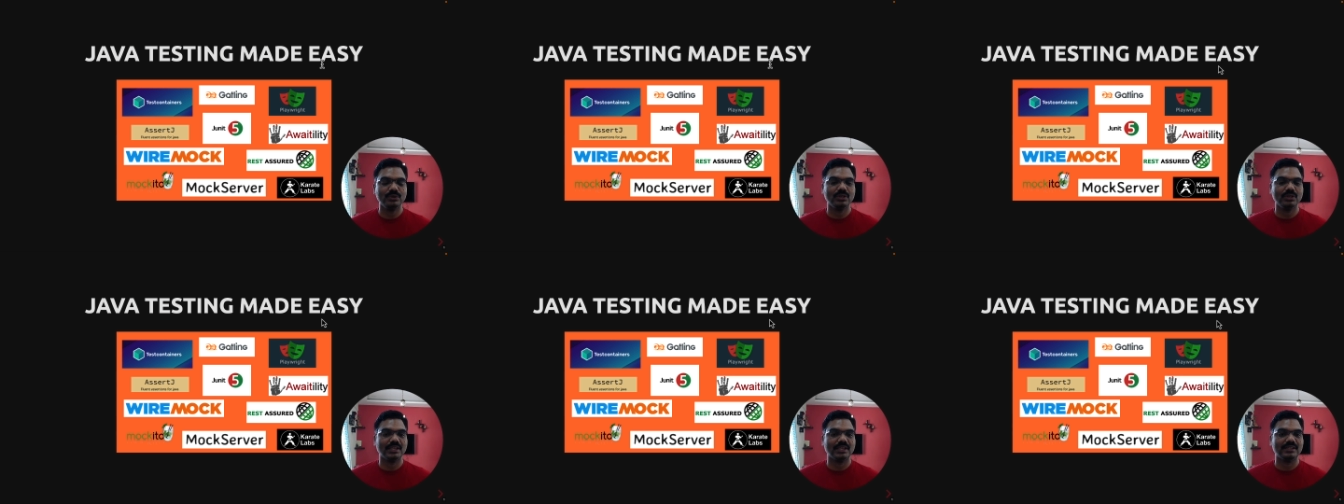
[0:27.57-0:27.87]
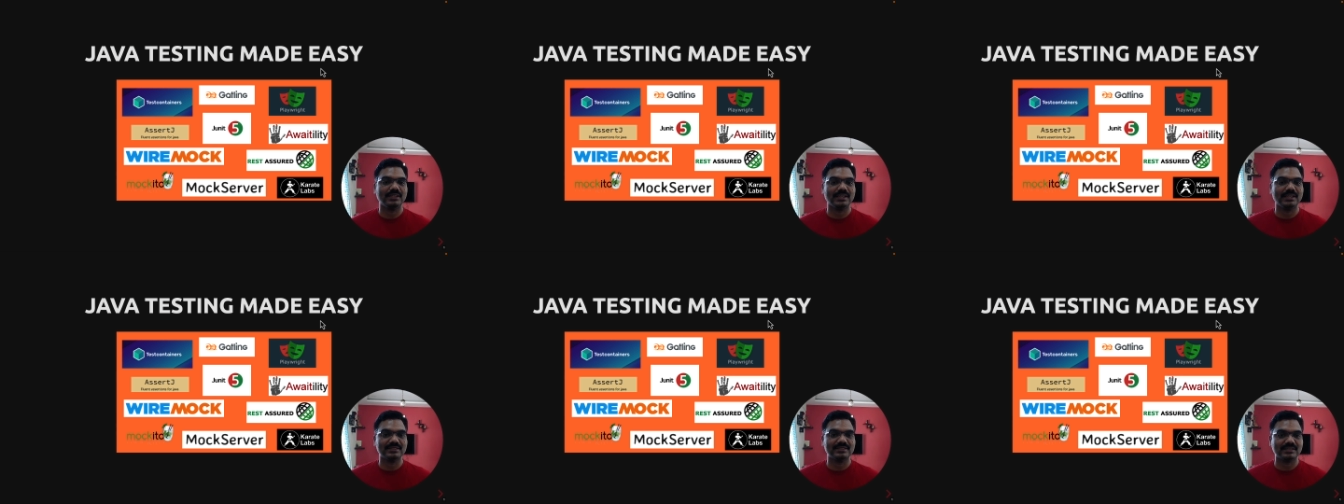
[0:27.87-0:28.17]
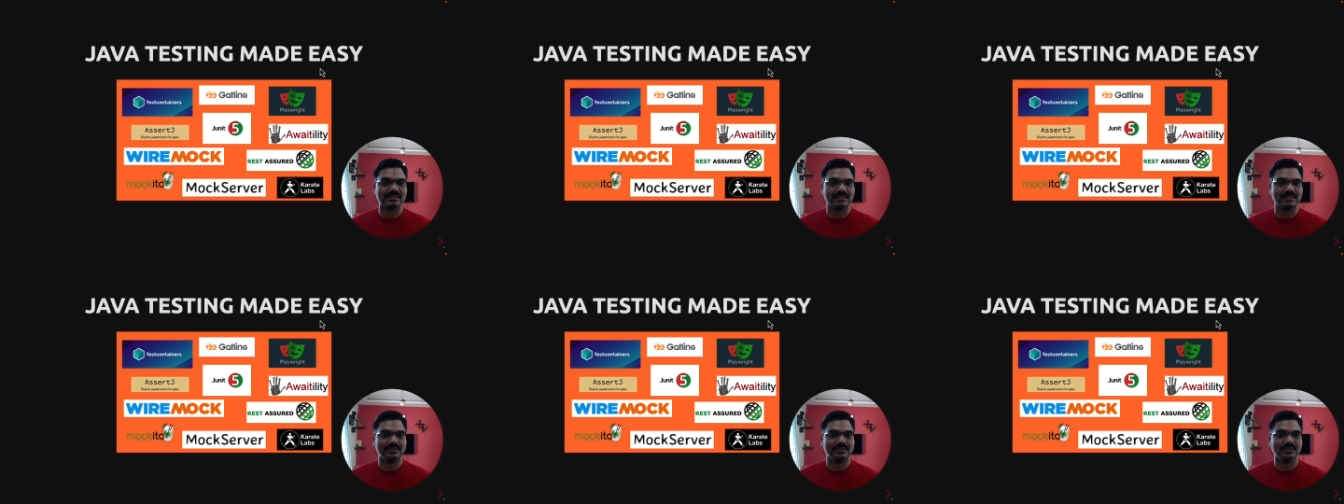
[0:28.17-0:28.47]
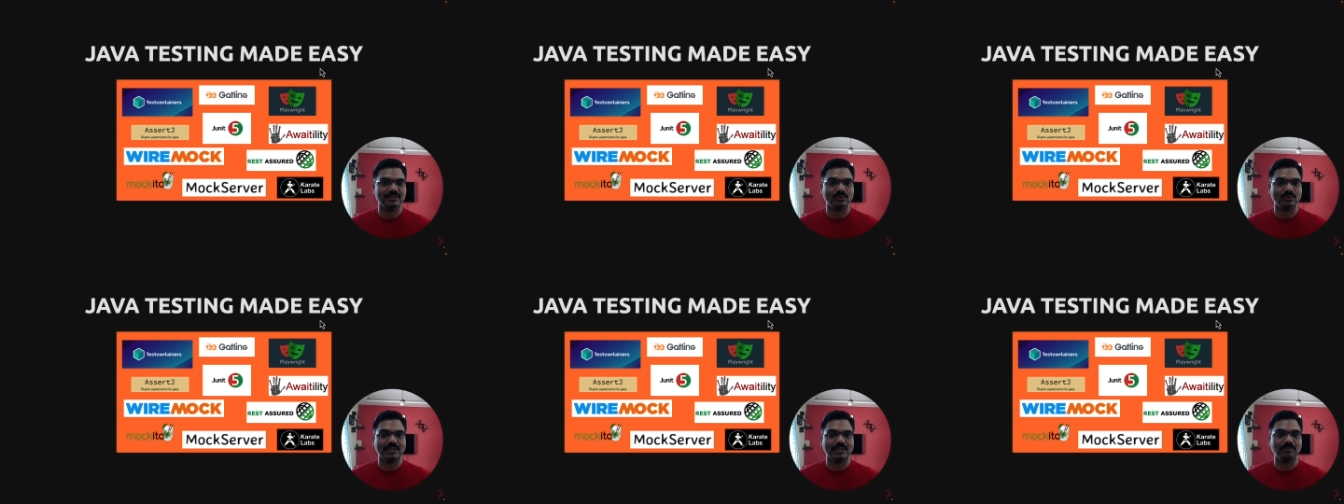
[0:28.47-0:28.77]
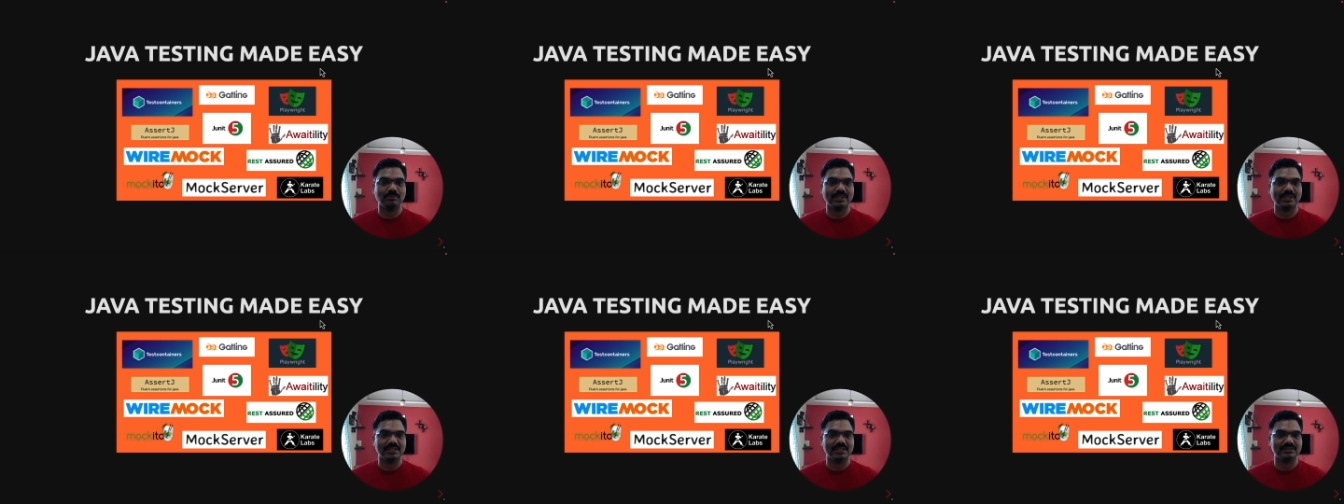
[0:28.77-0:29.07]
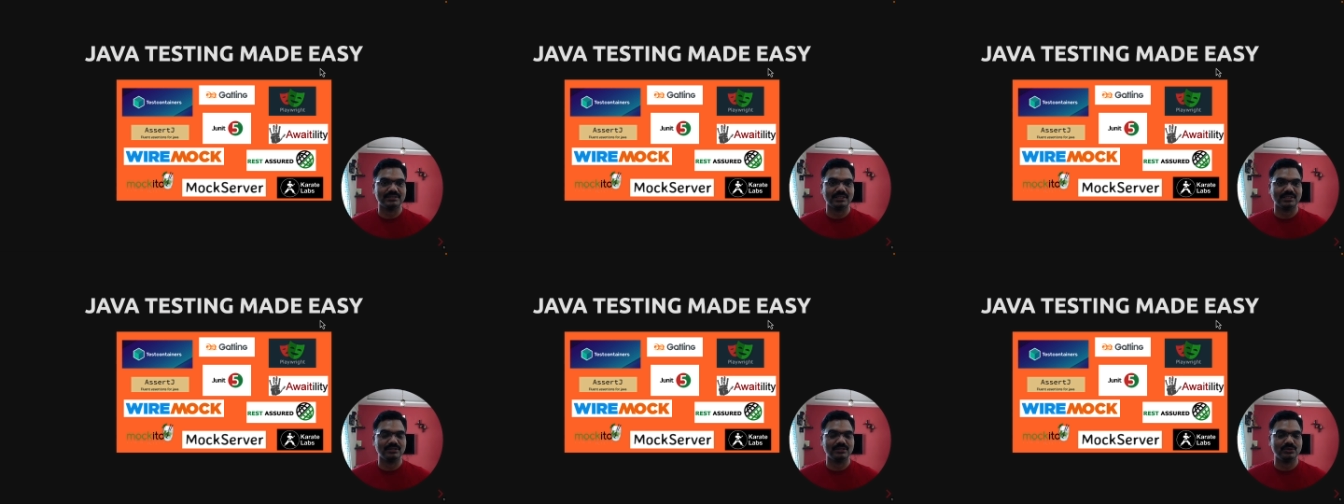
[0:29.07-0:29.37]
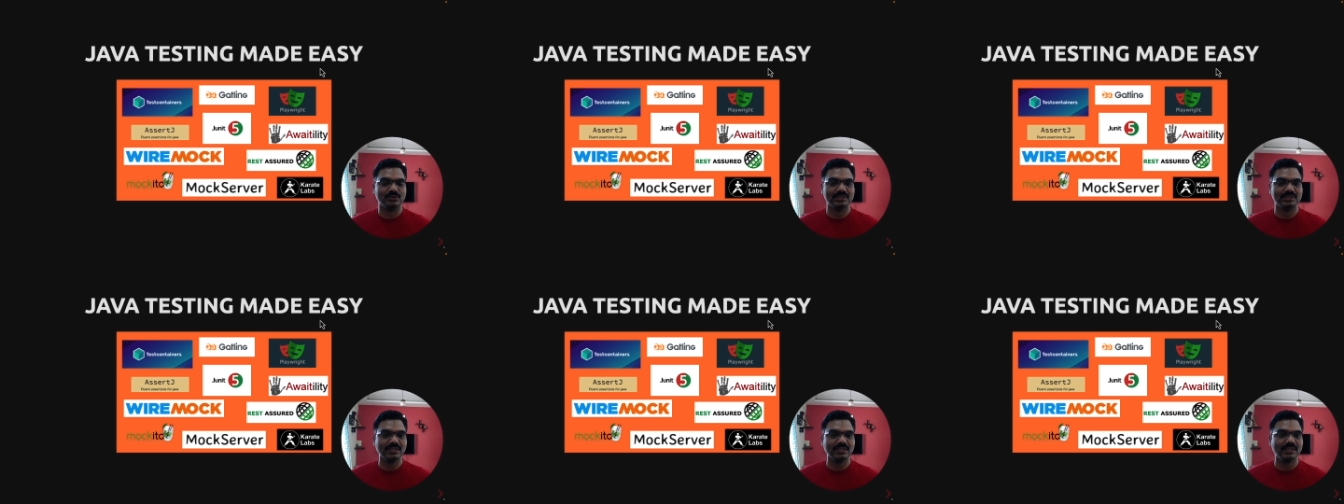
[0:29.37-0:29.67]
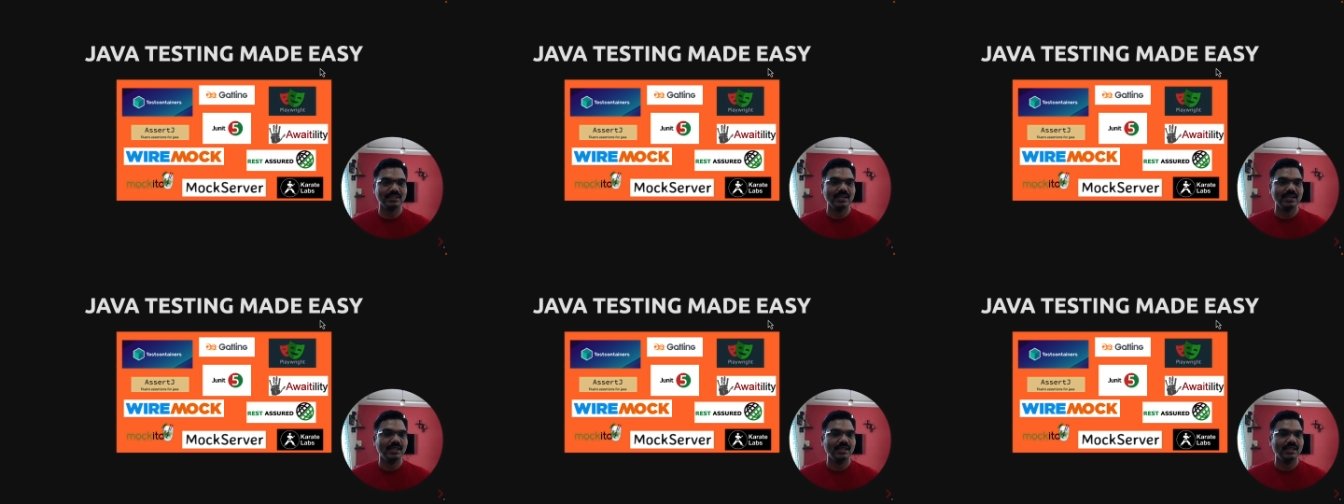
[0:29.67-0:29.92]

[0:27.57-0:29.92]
can test your application using